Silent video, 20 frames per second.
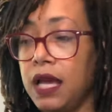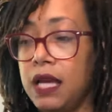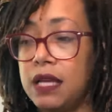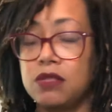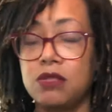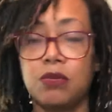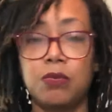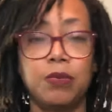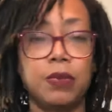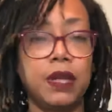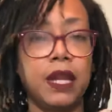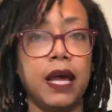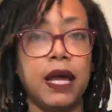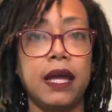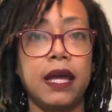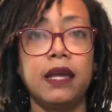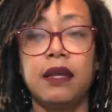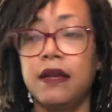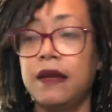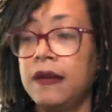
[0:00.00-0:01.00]
so when
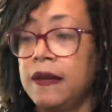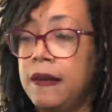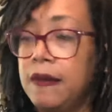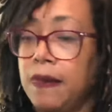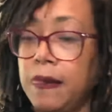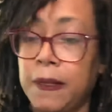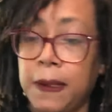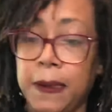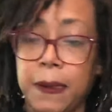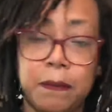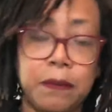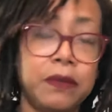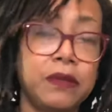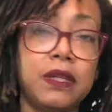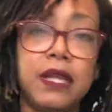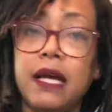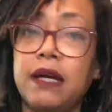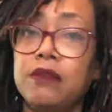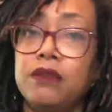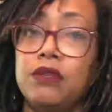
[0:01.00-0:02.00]
I pull
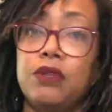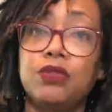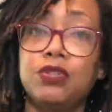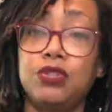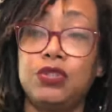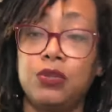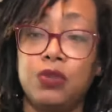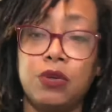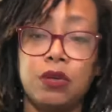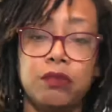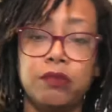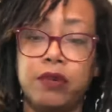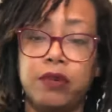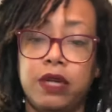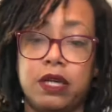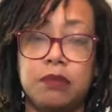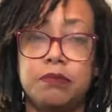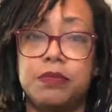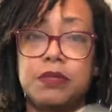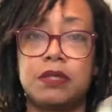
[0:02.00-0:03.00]
out those short
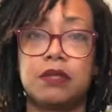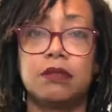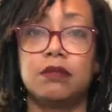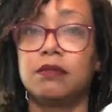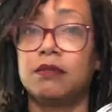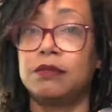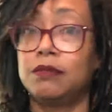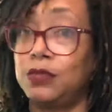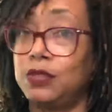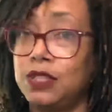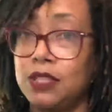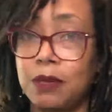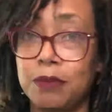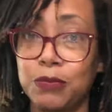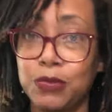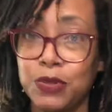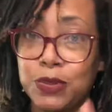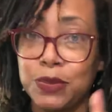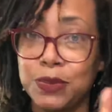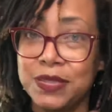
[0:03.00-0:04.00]
ribs, which I'm
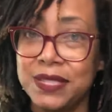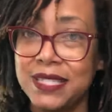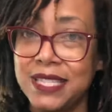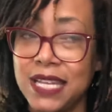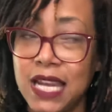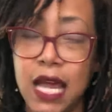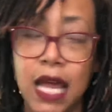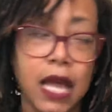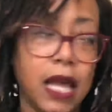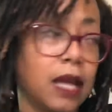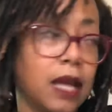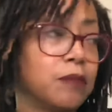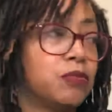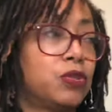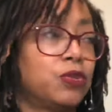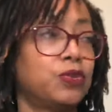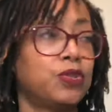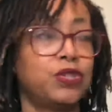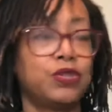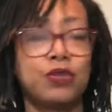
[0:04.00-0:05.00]
doing today, I'm
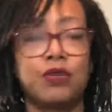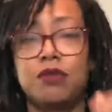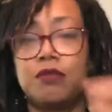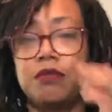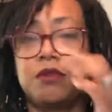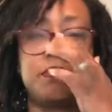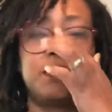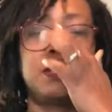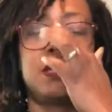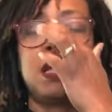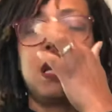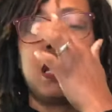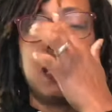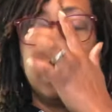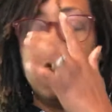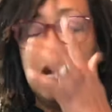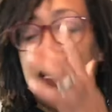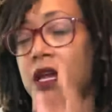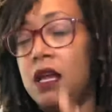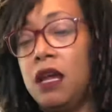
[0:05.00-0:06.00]
doing short ribs today,
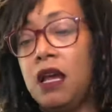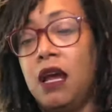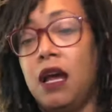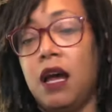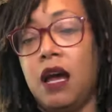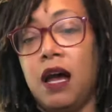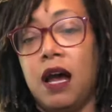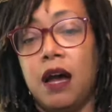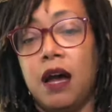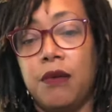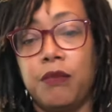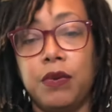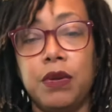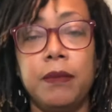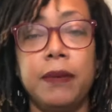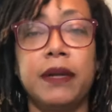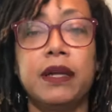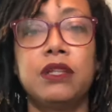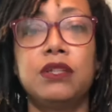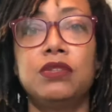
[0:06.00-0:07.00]
what am I
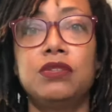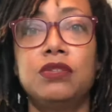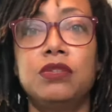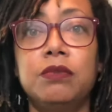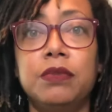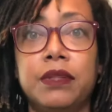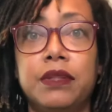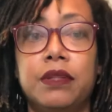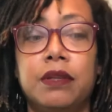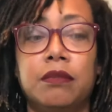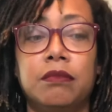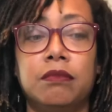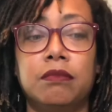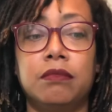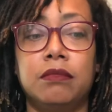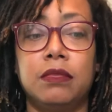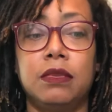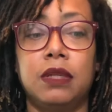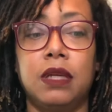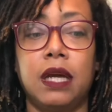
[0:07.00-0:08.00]
going to do with them?
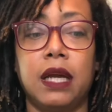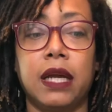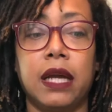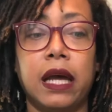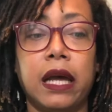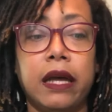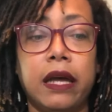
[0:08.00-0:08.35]
I got